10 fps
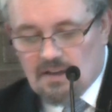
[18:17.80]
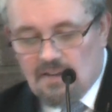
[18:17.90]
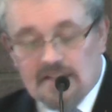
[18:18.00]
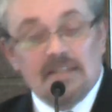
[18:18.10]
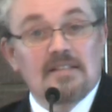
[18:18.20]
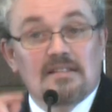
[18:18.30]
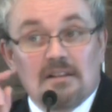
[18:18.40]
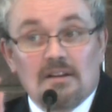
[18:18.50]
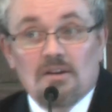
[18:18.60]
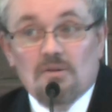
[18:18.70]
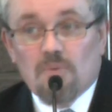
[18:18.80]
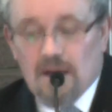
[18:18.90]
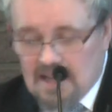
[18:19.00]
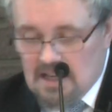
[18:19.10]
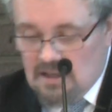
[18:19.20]
that is,
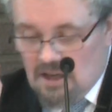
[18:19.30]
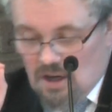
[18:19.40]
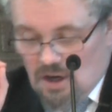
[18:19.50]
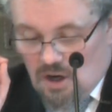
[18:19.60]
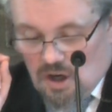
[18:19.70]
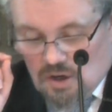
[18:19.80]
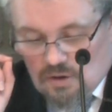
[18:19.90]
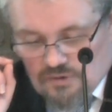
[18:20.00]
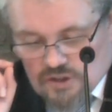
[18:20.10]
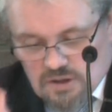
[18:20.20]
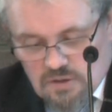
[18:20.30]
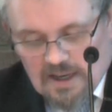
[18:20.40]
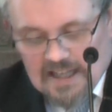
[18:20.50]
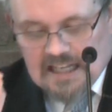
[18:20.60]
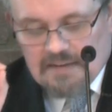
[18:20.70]
we who have
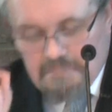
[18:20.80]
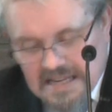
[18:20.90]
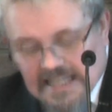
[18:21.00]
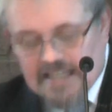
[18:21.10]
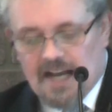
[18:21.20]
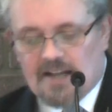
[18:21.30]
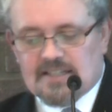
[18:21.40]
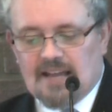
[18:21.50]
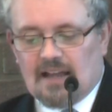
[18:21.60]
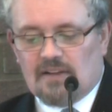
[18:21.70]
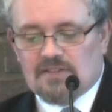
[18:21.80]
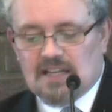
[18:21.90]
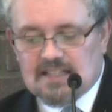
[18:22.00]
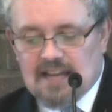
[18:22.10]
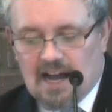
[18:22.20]
truly committed ourselves
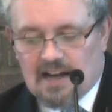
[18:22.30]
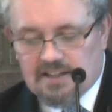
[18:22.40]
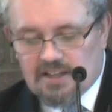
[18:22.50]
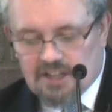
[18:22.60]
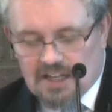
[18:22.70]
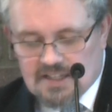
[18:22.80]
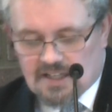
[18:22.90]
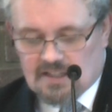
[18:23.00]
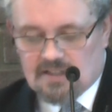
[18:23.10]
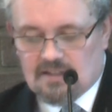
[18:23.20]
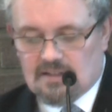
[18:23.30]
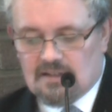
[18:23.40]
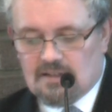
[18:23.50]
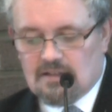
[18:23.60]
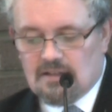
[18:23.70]
entirely to Jesus,
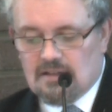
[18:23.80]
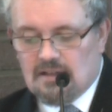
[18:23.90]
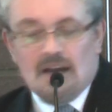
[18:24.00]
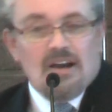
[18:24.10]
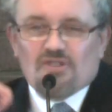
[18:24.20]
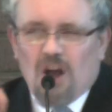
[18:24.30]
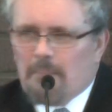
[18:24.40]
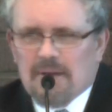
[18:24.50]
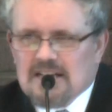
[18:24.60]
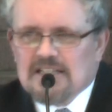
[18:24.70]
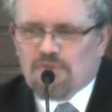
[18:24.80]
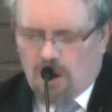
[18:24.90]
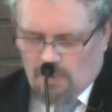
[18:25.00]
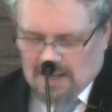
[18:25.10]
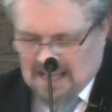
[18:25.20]
not because of
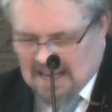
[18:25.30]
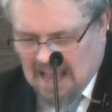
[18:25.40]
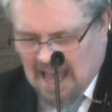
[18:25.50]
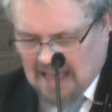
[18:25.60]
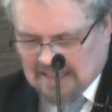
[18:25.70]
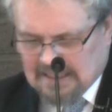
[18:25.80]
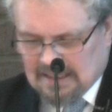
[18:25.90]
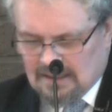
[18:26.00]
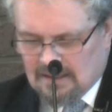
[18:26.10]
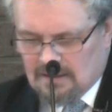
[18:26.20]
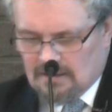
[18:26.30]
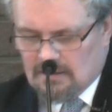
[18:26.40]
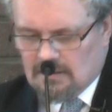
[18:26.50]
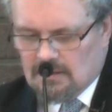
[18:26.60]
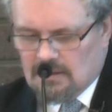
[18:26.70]
what we can get,
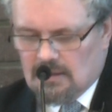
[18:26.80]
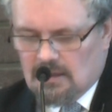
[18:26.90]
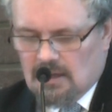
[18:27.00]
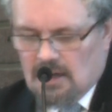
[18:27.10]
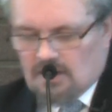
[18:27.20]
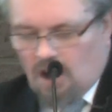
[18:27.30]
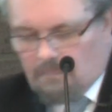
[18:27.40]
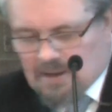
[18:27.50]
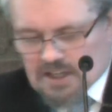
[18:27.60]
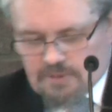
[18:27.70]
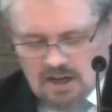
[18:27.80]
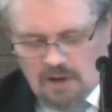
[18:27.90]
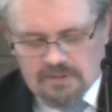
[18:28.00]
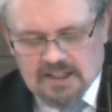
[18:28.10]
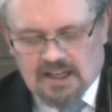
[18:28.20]
not because we
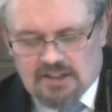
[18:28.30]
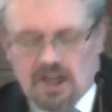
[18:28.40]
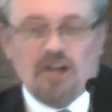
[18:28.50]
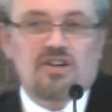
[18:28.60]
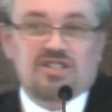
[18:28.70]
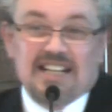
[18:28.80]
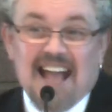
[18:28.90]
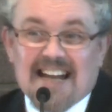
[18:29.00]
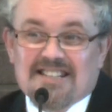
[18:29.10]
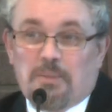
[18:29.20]
come to church to get